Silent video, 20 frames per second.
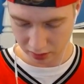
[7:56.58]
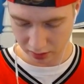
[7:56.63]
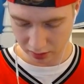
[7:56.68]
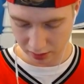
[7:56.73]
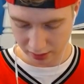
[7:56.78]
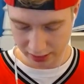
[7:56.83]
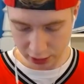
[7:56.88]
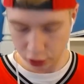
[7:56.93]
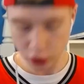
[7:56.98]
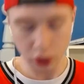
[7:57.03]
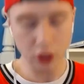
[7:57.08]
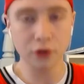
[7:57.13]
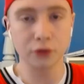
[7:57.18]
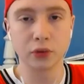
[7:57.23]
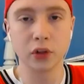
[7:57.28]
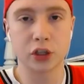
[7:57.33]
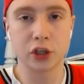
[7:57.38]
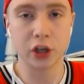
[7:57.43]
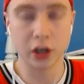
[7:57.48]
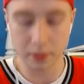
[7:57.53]
He could have
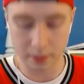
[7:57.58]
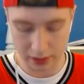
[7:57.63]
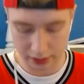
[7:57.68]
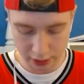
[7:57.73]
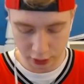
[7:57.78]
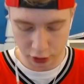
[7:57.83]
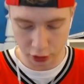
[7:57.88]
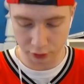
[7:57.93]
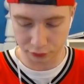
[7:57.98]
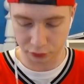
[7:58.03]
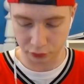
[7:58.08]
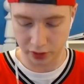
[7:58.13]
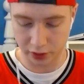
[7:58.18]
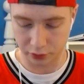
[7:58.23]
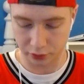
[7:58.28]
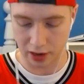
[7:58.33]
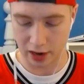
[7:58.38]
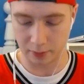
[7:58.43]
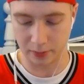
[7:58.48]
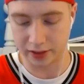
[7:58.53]
he could have
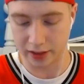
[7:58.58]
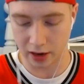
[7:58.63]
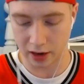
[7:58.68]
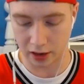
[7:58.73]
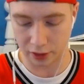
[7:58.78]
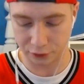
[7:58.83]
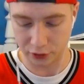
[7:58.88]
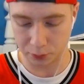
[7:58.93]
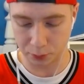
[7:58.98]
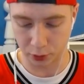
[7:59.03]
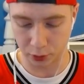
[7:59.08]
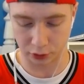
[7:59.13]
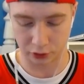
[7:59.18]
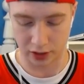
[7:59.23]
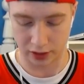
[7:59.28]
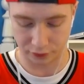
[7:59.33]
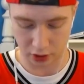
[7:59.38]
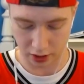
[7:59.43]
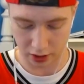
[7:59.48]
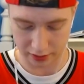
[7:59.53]
3-crowned me there if he had put
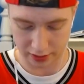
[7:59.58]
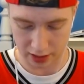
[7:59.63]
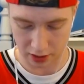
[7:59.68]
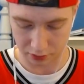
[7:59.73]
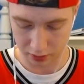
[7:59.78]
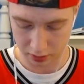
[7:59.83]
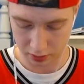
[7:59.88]
Graveyard down.